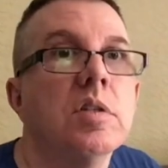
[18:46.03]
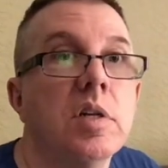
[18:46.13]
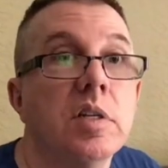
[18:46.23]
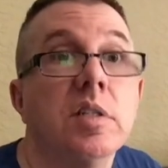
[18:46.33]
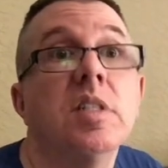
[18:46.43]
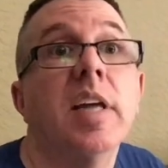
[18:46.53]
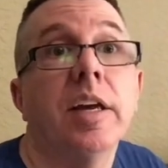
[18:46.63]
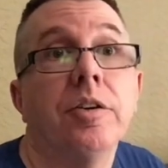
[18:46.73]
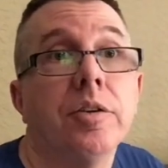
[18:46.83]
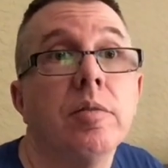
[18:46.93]
is
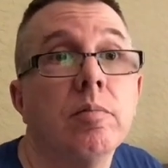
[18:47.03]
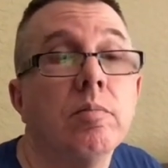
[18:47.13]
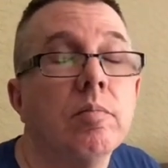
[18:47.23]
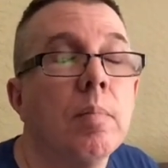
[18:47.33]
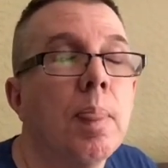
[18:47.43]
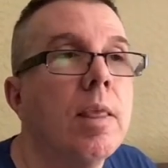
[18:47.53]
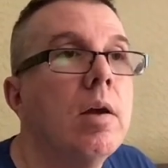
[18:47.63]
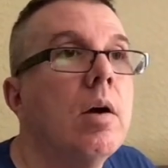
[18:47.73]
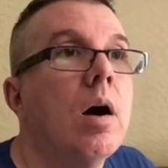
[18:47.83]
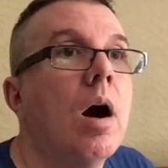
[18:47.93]
standard.
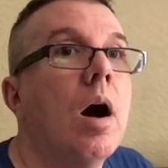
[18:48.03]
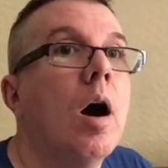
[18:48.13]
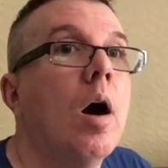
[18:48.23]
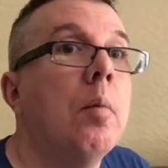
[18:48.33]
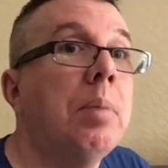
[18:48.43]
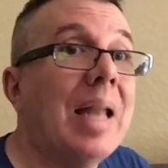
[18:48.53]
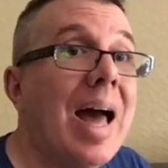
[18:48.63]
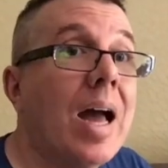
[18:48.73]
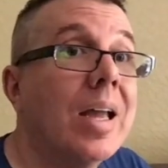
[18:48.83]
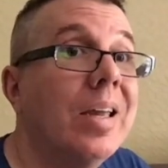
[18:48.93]
A
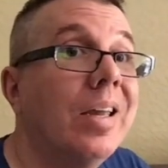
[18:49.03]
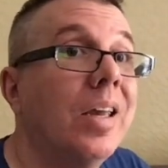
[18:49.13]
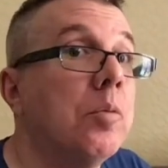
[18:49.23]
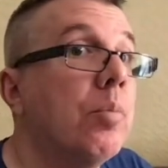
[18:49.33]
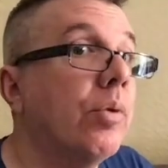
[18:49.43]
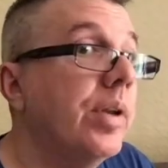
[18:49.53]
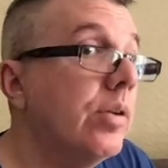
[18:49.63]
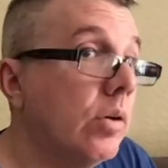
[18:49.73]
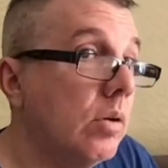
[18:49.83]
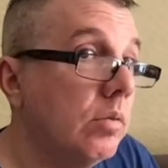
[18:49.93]
black and
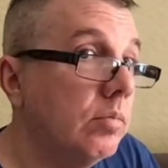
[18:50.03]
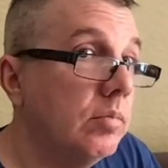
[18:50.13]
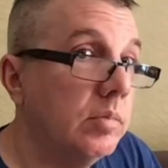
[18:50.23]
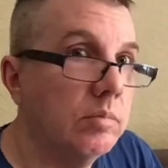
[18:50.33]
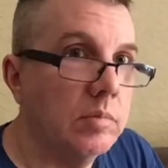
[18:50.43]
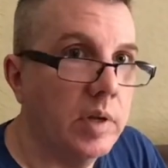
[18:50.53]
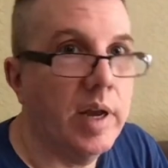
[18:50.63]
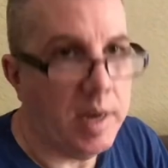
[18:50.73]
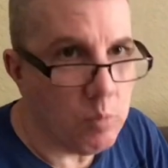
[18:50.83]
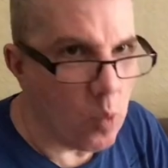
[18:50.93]
brindle
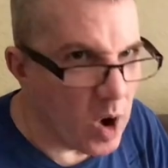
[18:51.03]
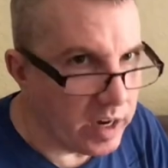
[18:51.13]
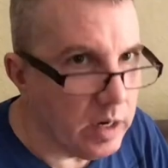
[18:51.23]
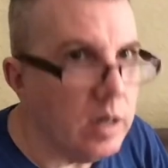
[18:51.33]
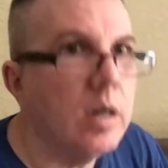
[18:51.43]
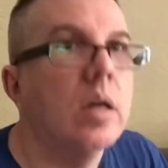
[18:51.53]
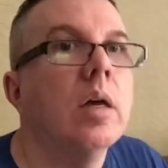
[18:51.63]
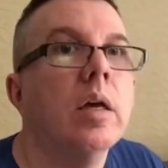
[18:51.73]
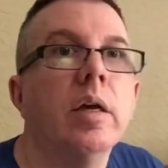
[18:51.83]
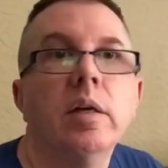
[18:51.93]
and white
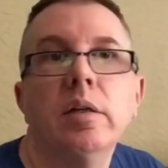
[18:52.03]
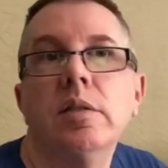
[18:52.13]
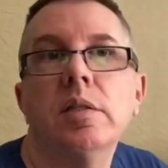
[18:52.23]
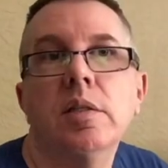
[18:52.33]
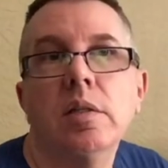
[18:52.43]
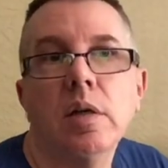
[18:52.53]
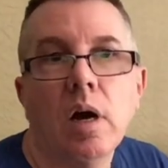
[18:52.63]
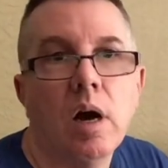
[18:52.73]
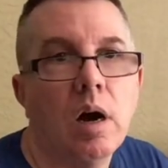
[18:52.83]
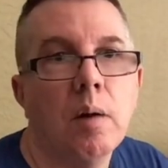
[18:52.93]
is
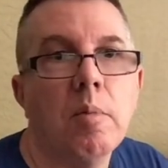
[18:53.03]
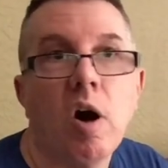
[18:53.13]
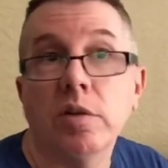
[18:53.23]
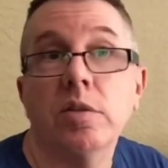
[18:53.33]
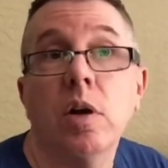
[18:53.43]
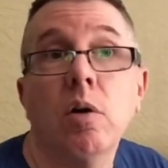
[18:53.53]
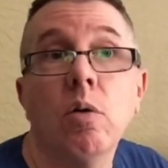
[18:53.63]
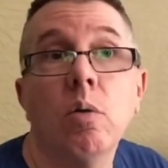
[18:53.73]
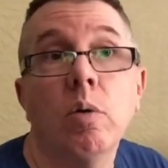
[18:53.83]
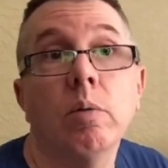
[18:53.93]

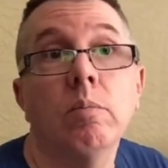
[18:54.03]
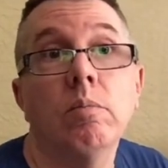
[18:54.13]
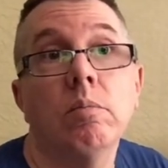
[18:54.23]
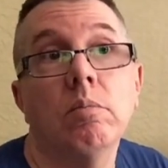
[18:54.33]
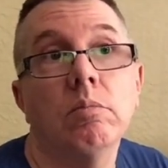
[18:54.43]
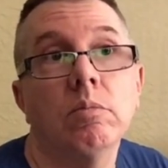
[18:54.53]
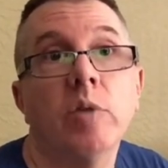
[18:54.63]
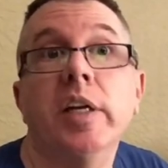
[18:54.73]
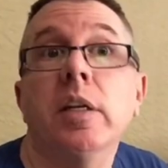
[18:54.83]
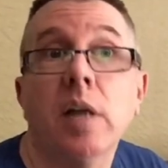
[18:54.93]
also
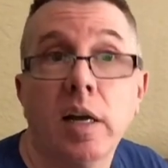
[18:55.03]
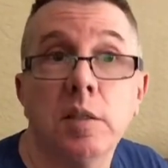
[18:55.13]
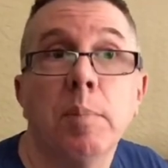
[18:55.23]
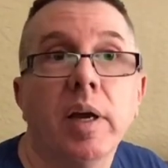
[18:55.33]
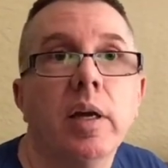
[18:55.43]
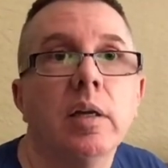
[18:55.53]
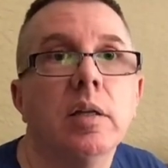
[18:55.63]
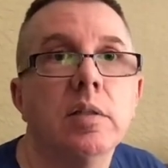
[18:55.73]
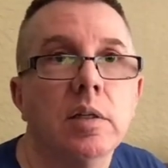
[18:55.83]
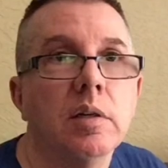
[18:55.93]
recognized by
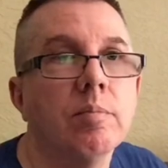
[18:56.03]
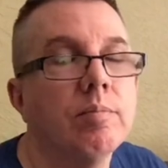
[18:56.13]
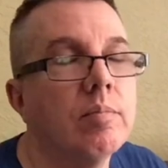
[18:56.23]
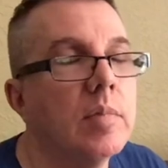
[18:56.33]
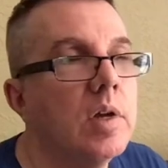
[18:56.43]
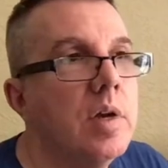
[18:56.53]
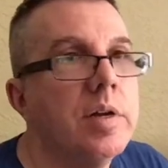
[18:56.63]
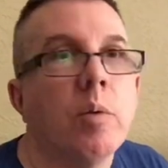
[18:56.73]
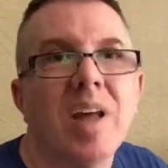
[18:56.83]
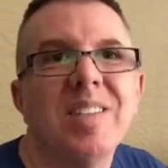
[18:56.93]
AKC.
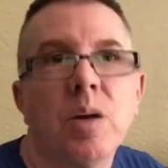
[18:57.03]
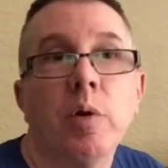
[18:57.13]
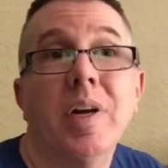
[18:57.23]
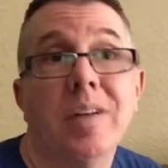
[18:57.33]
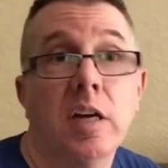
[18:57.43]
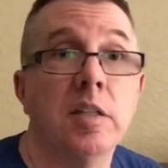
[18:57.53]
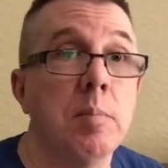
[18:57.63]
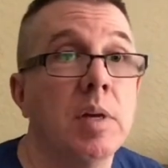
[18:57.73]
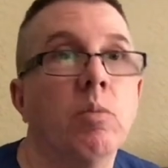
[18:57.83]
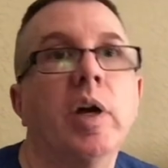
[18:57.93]
Now, when I say recognized, I
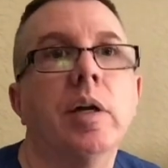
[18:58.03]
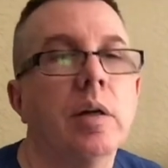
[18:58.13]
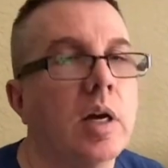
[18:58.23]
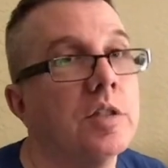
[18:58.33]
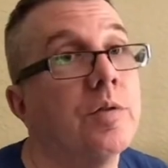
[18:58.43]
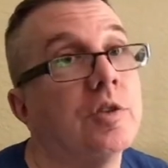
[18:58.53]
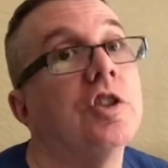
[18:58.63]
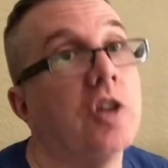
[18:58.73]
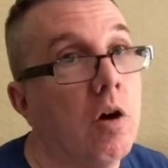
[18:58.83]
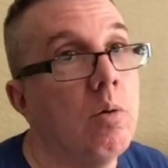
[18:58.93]
mean recognized for show.